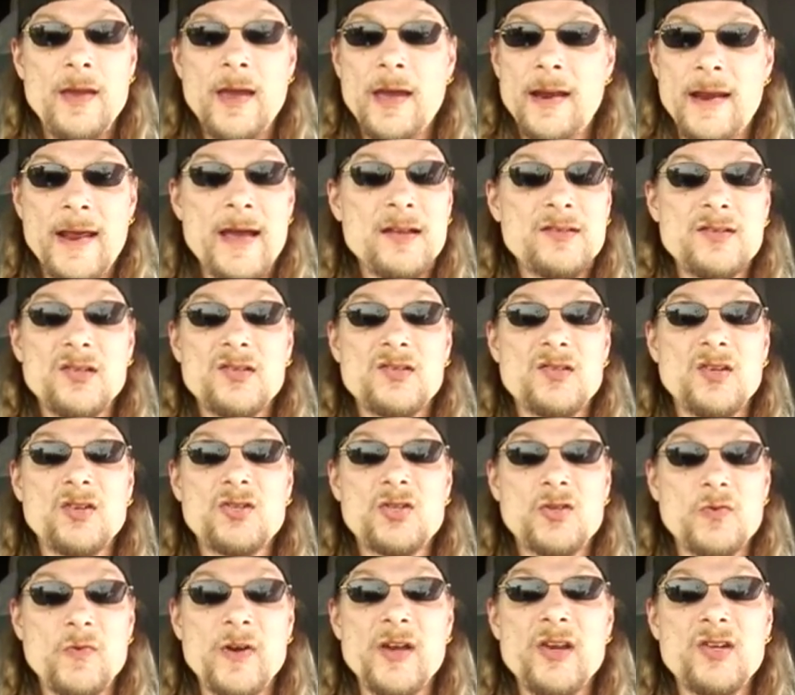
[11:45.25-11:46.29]
And that's a
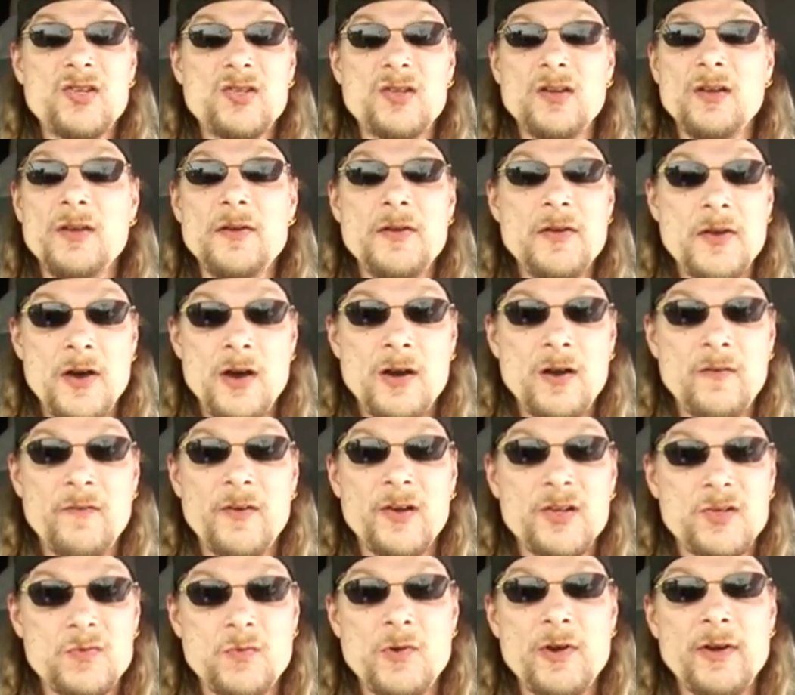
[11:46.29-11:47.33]
situation none of
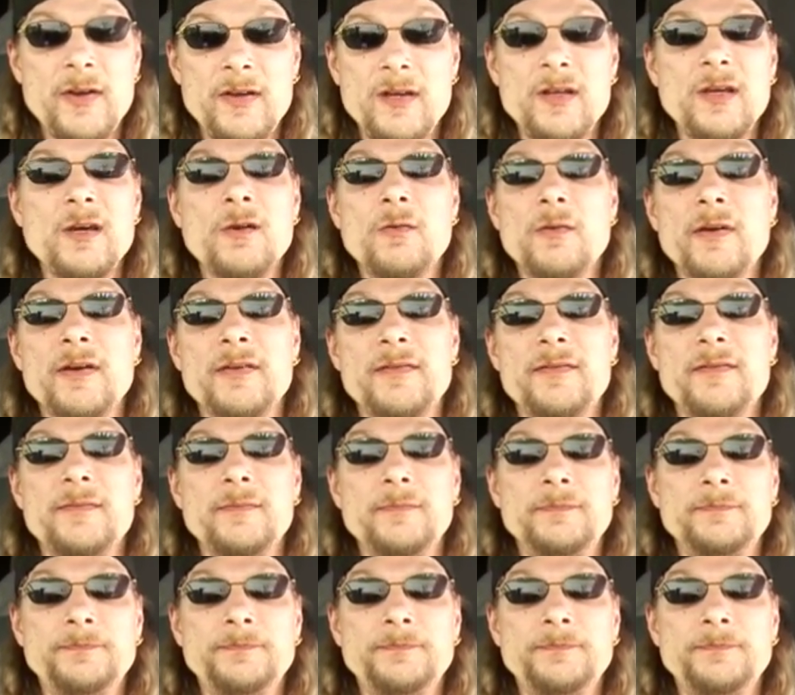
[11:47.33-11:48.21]
us want to deal with.